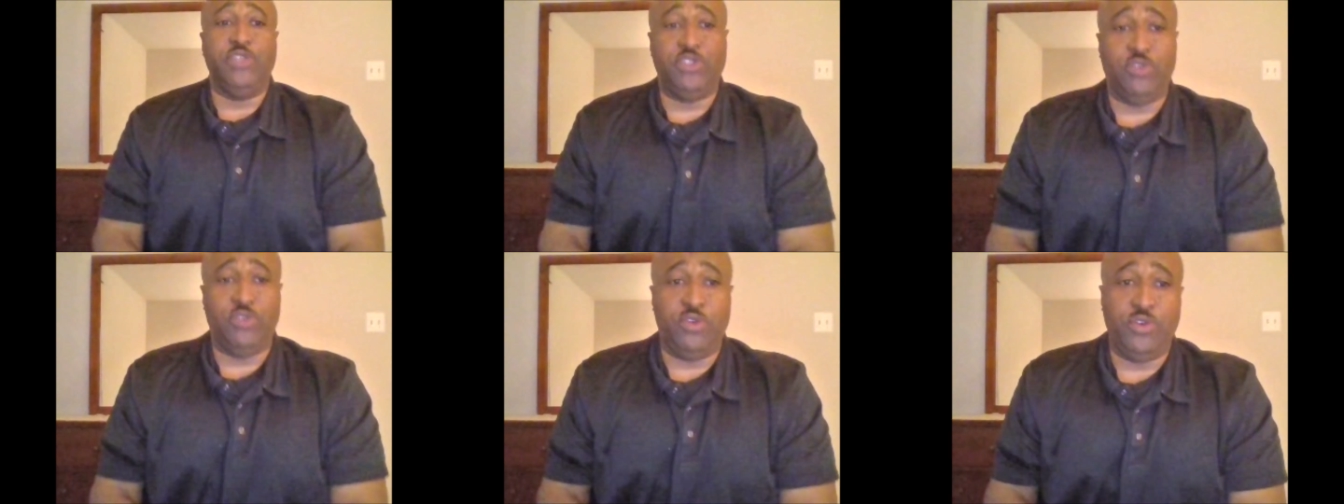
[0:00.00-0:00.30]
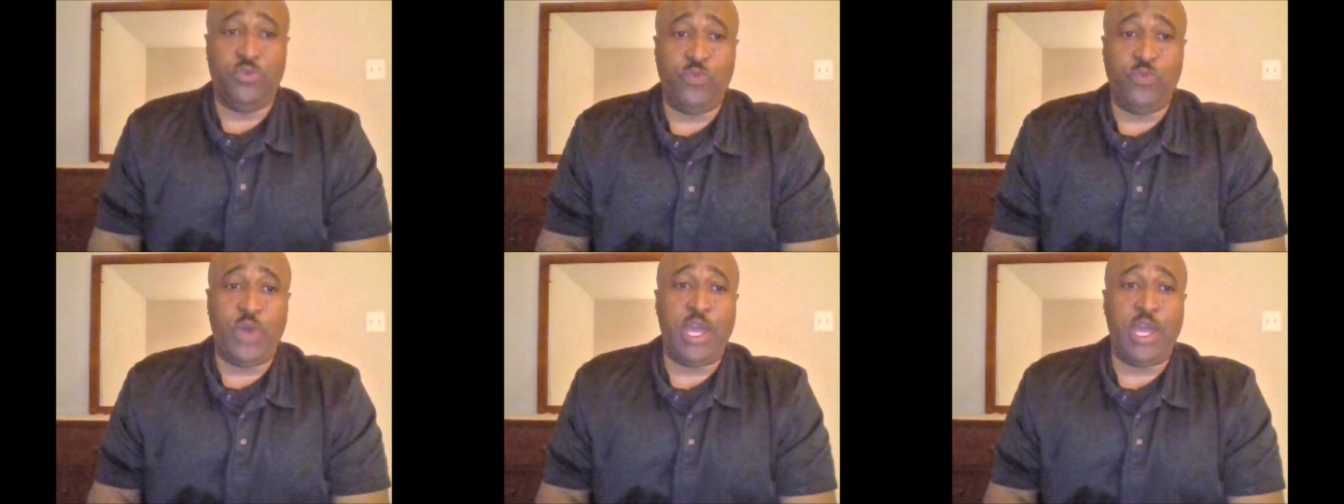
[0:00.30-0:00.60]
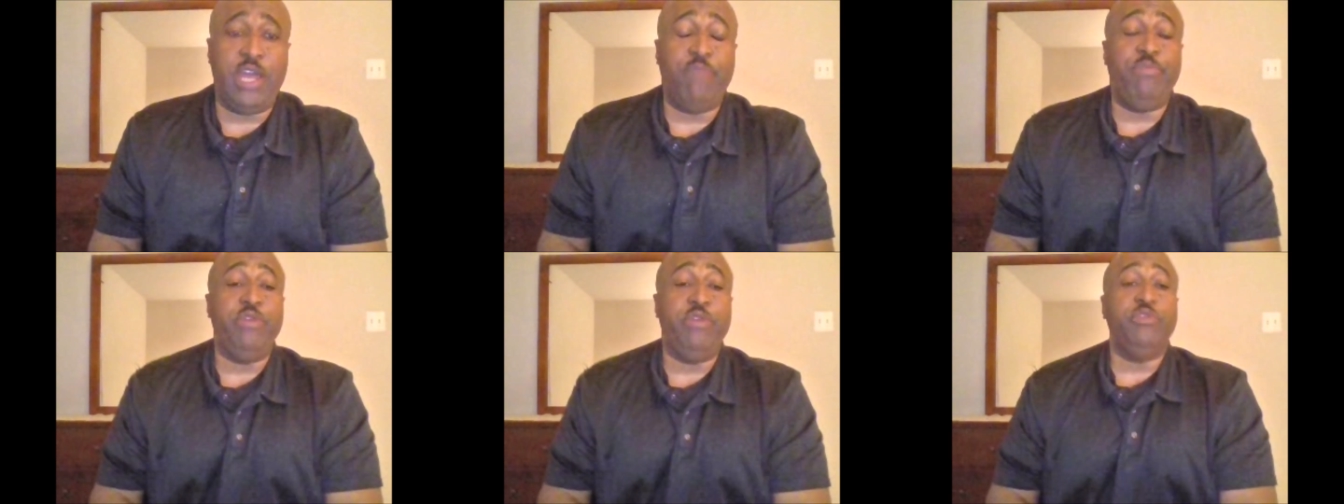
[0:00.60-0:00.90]
a certain
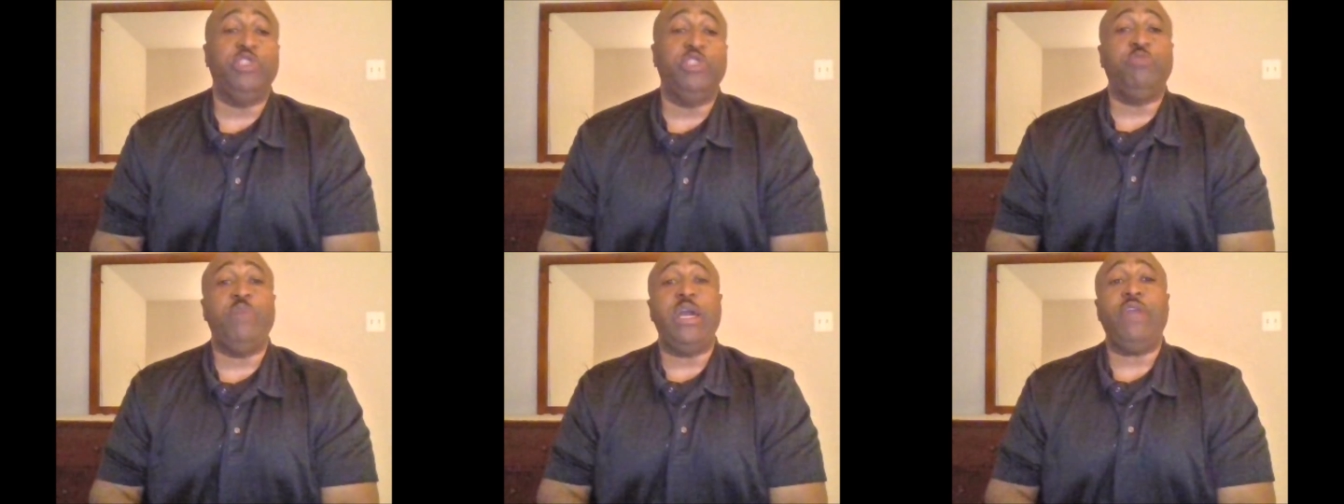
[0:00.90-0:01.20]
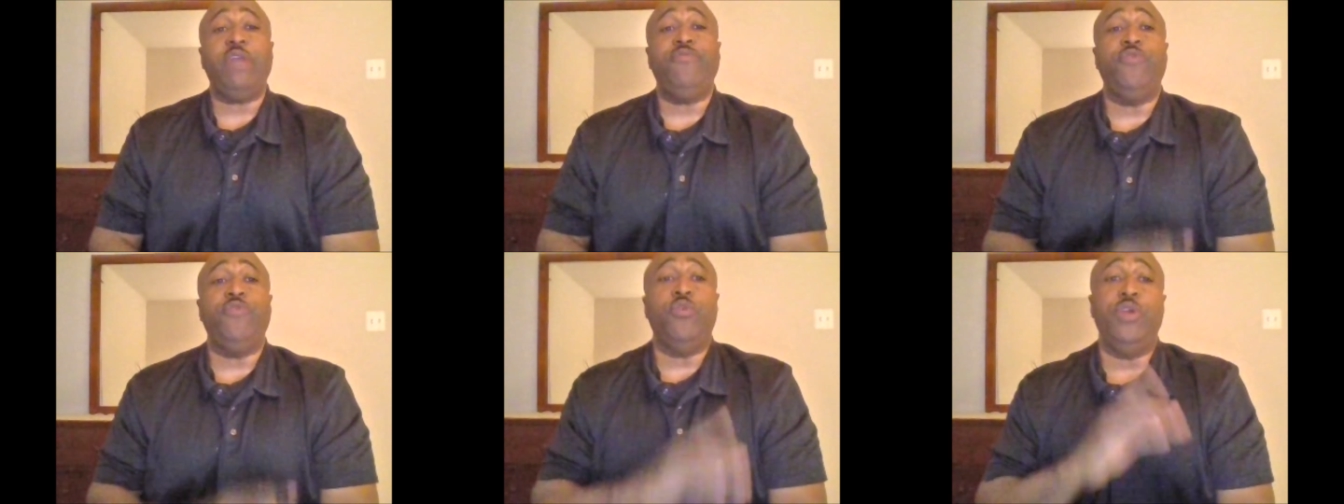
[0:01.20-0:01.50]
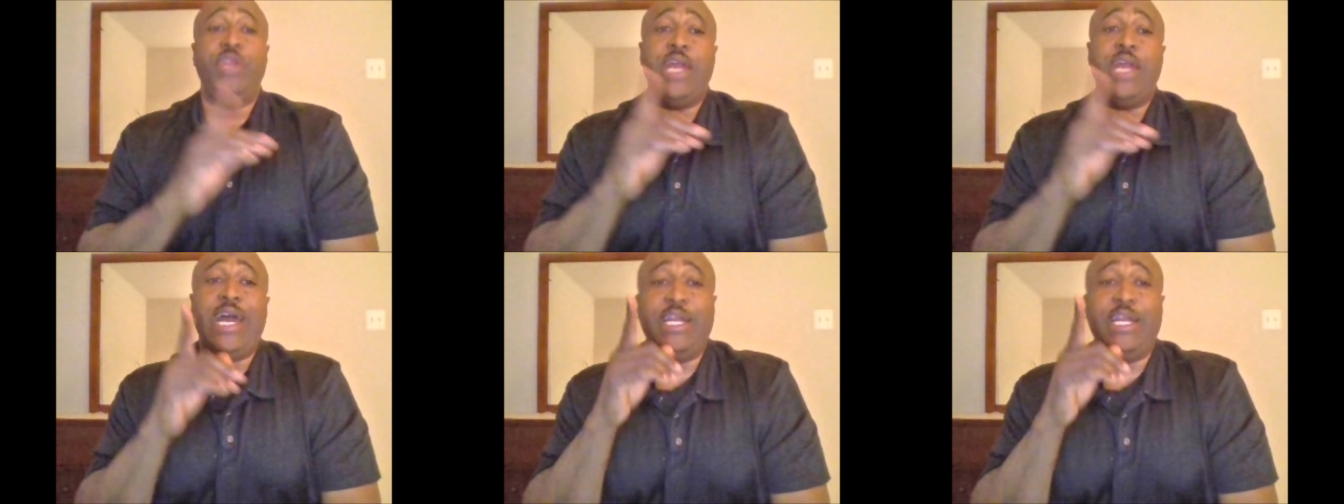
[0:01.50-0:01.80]
way and be
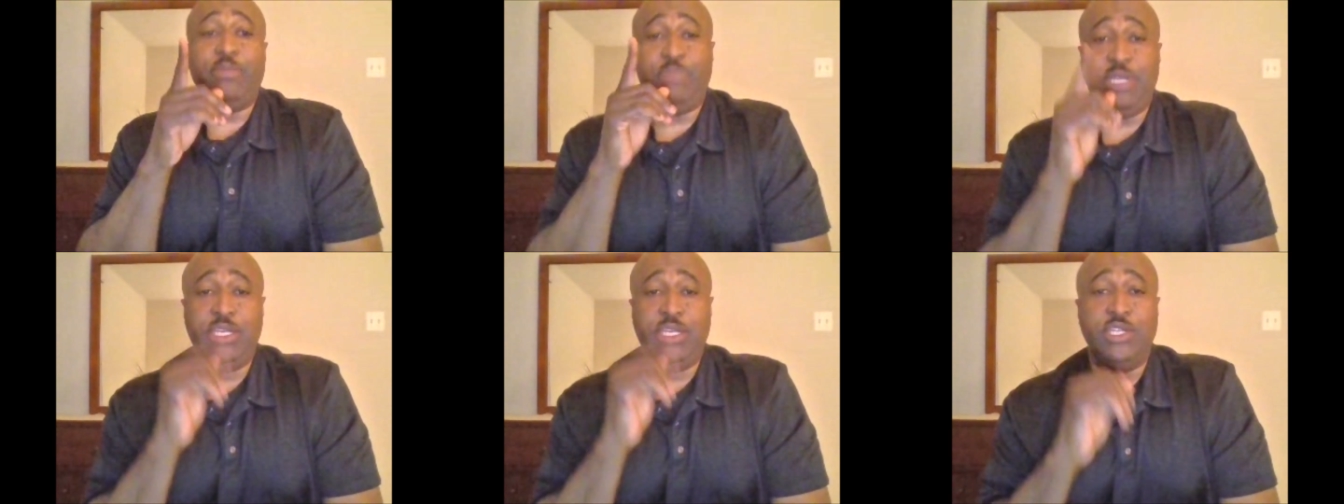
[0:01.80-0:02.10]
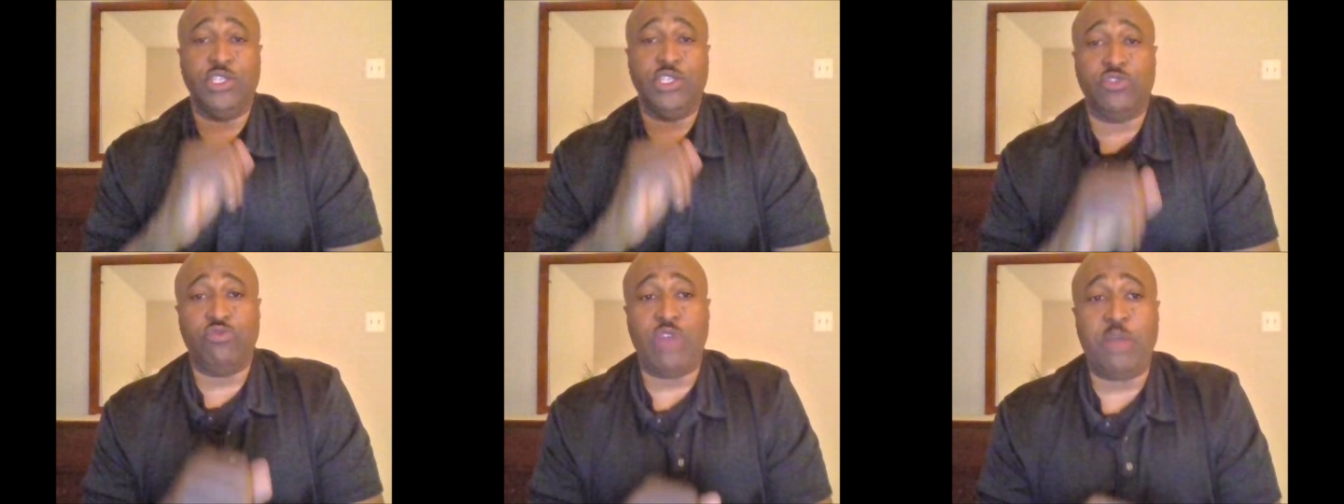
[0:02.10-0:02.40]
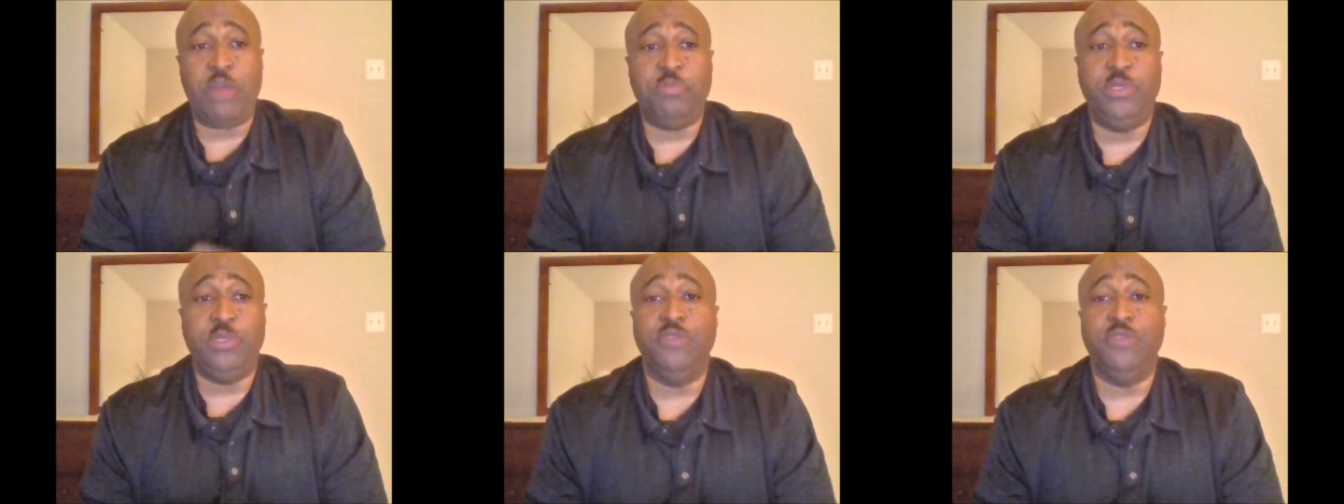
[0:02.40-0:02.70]
respectful and not be
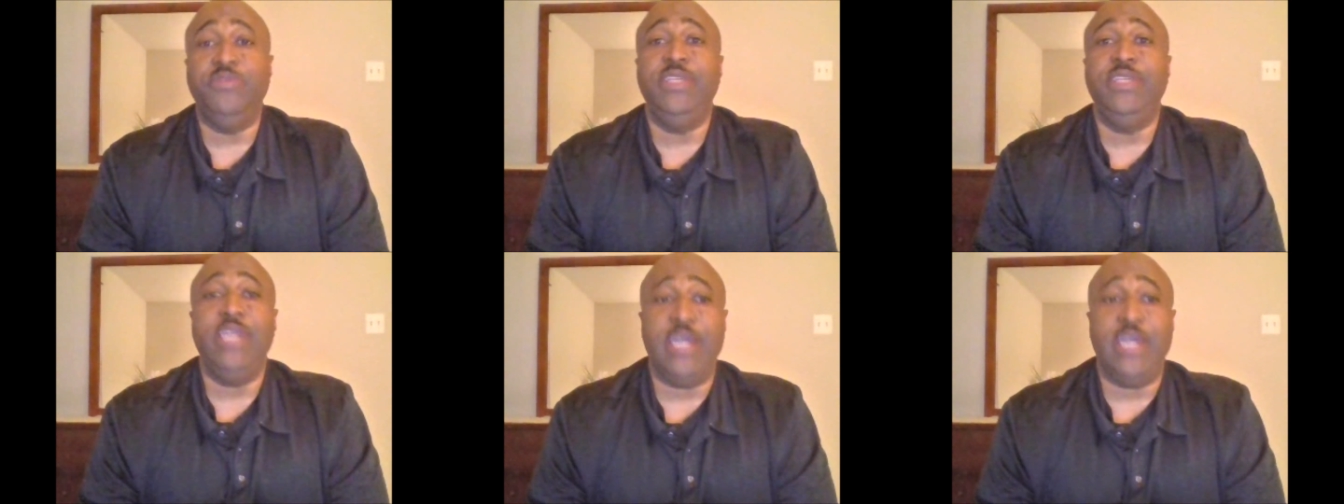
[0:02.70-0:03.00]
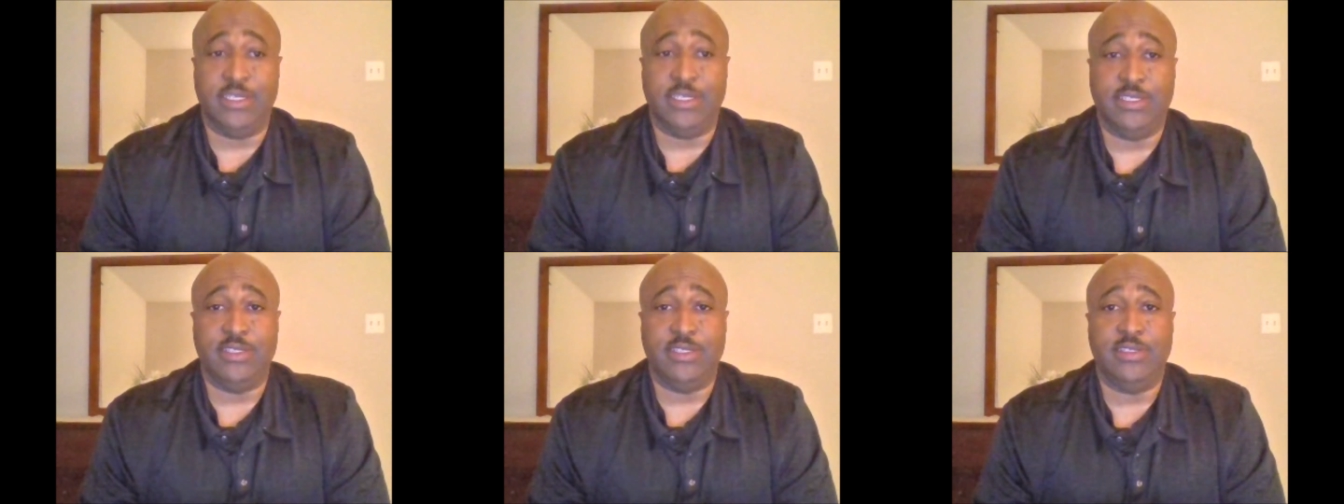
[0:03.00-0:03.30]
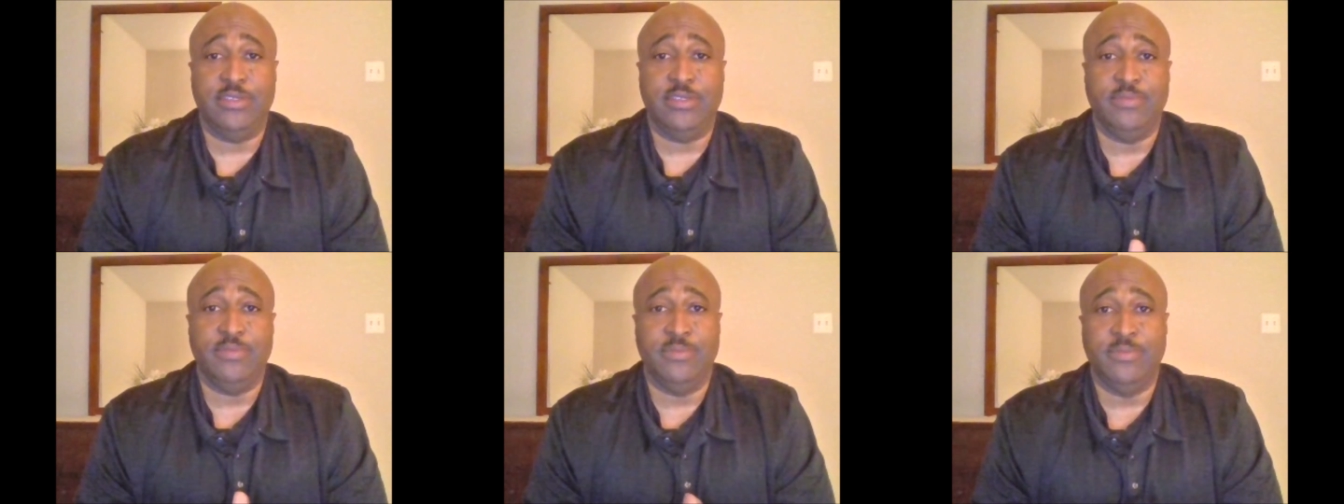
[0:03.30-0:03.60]
disruptive?
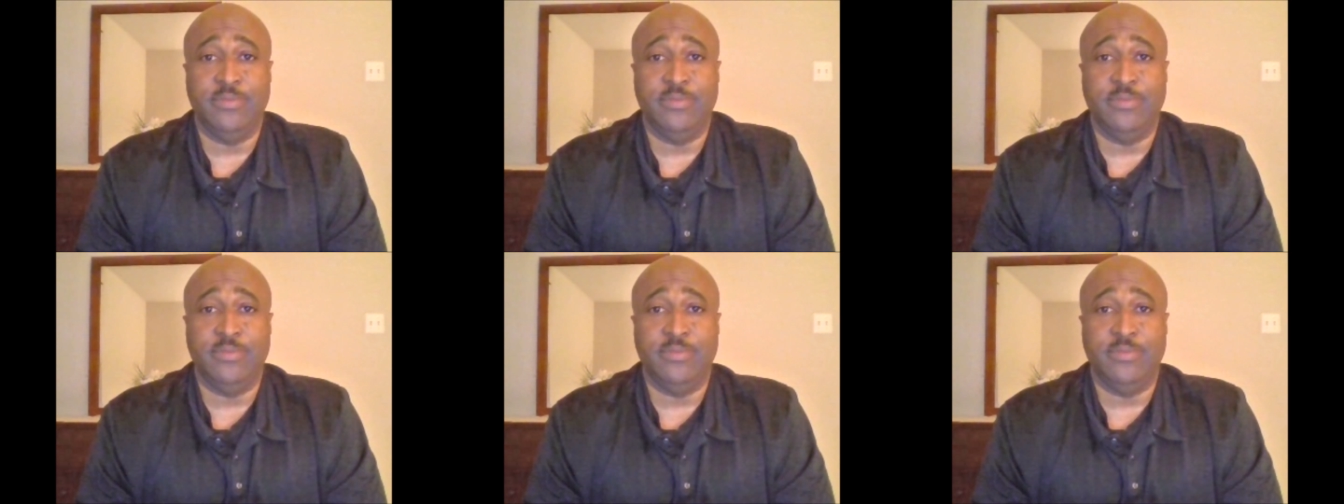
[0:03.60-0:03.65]
Yes.